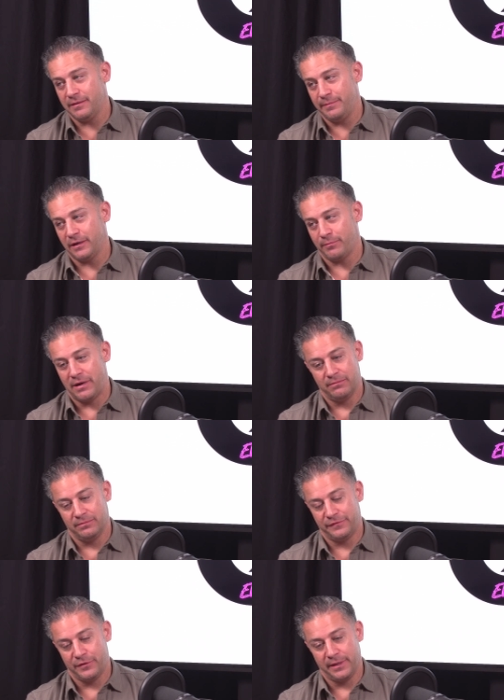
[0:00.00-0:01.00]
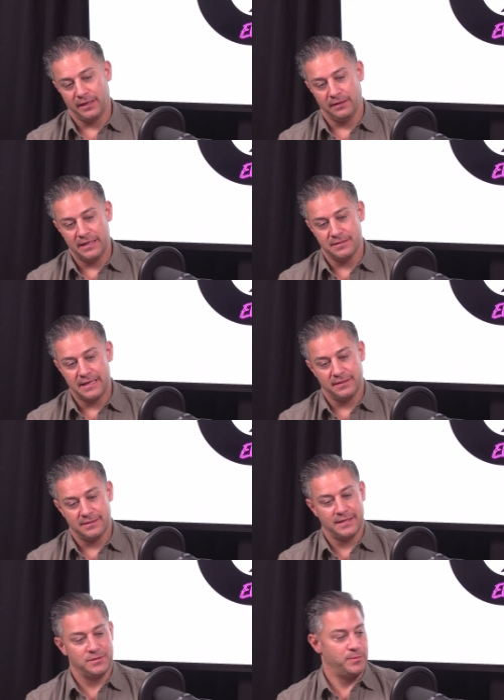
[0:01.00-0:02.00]
bigger problem for me is that it's
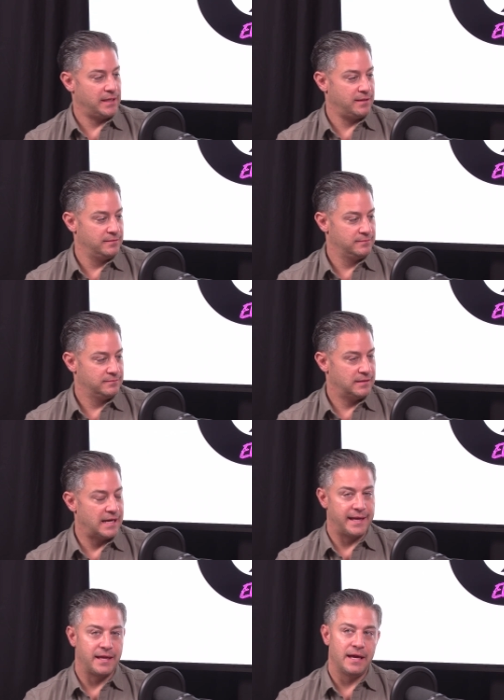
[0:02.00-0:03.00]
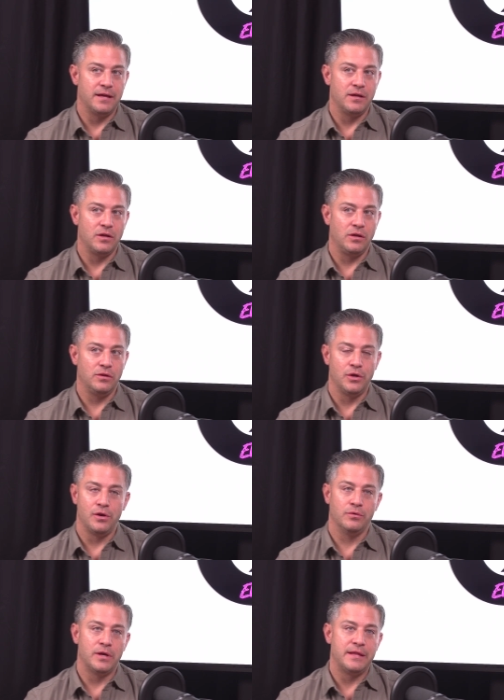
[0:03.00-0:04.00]
next week. Like,
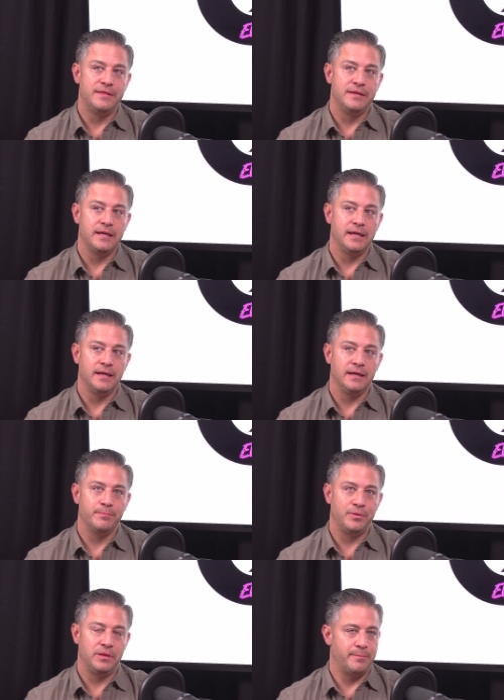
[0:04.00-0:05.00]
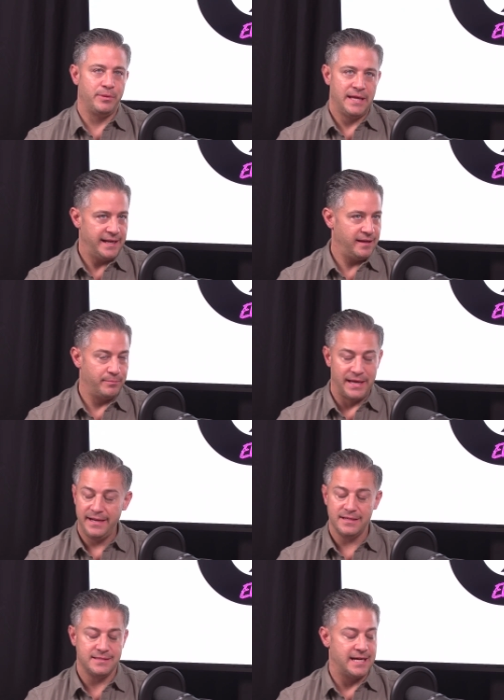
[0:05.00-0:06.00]
the
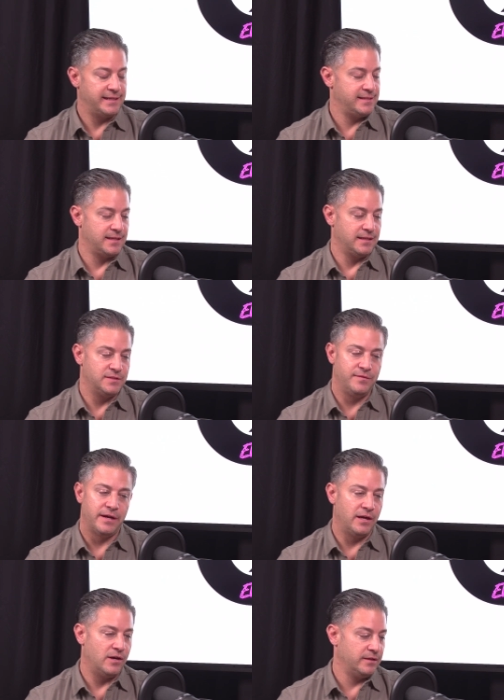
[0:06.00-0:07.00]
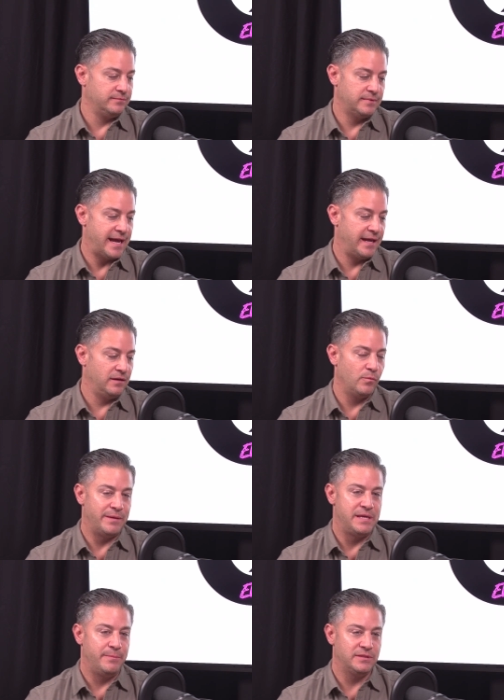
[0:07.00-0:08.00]
planning is not easy. It's very hard. And when
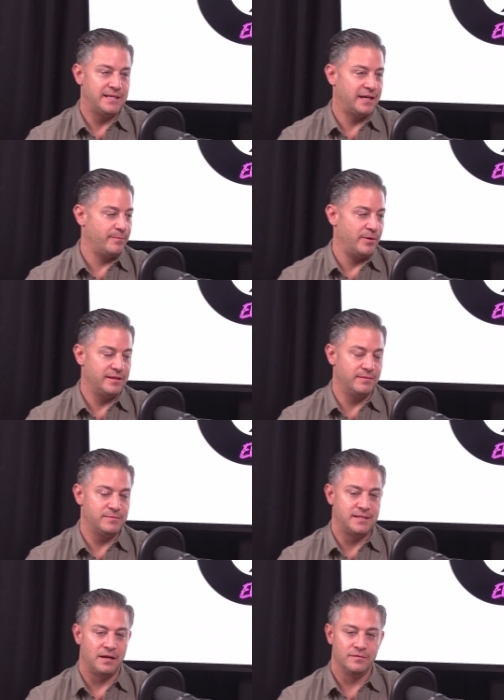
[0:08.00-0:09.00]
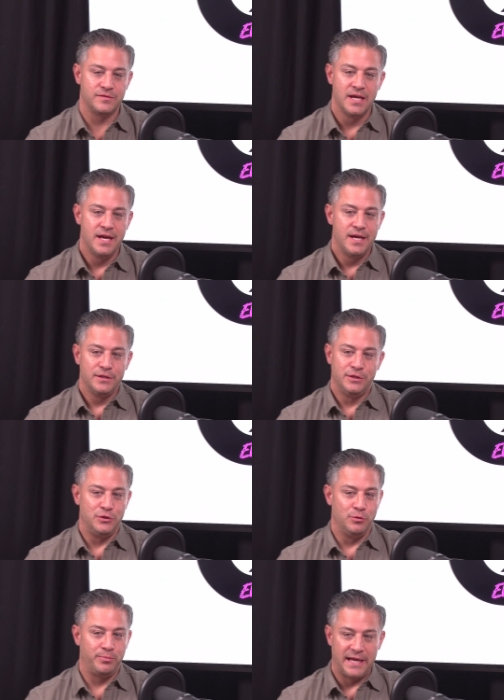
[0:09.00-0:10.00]
people take it upon themselves to
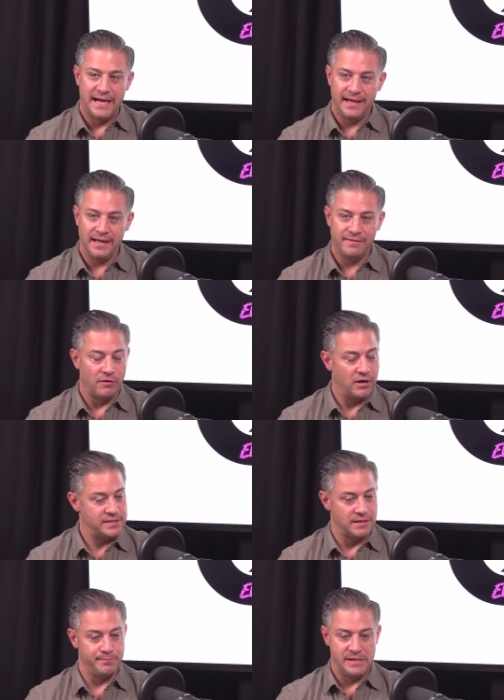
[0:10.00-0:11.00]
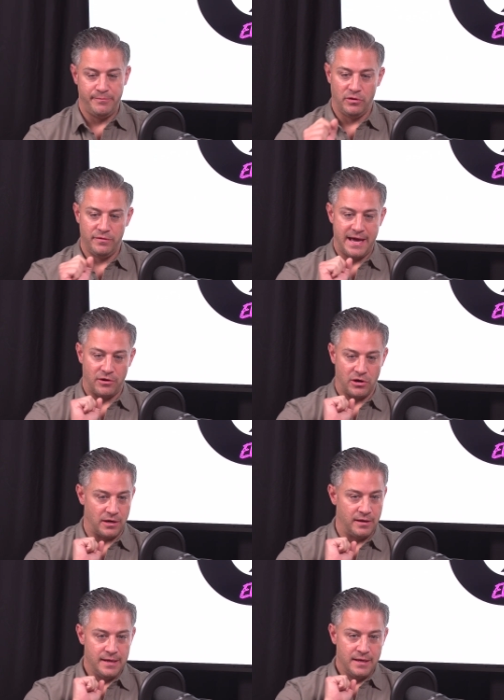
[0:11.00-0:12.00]
do planning, there are some people that
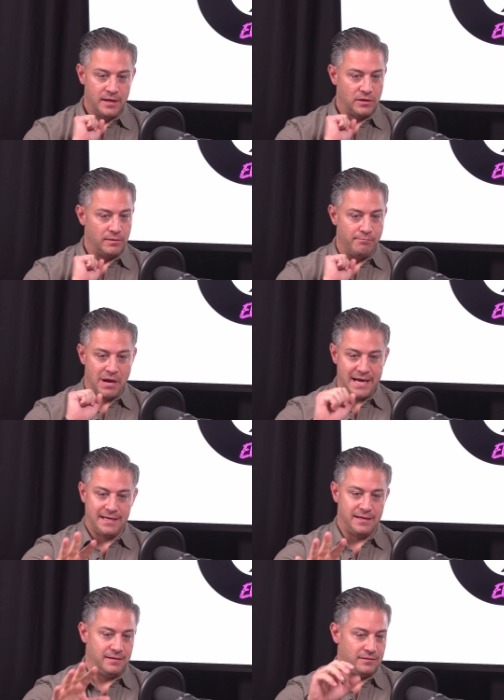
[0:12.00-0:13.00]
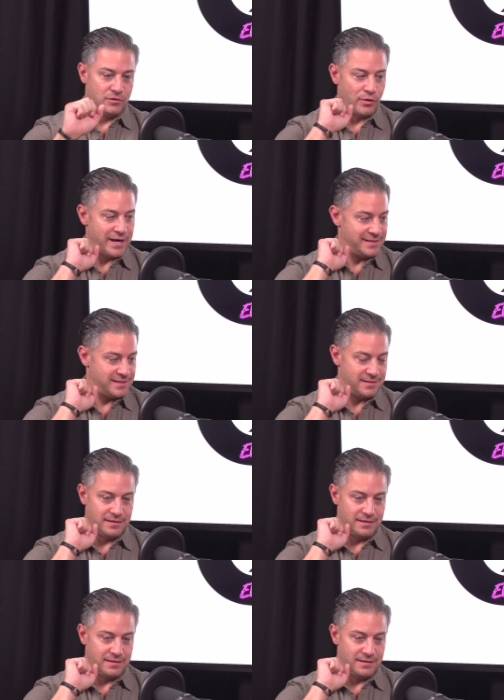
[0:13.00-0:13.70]
are, Mike, Chris,